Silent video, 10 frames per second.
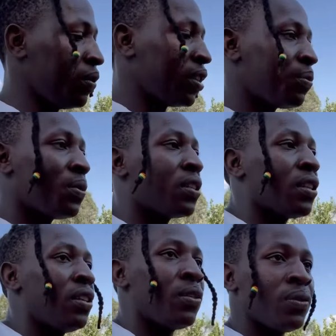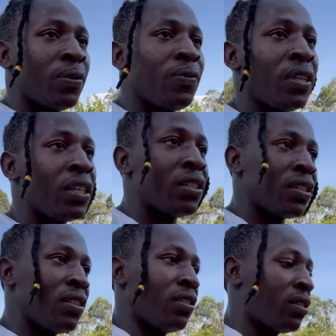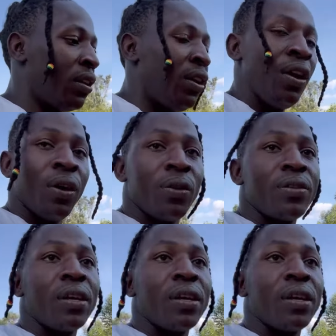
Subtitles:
especially to the villagers or the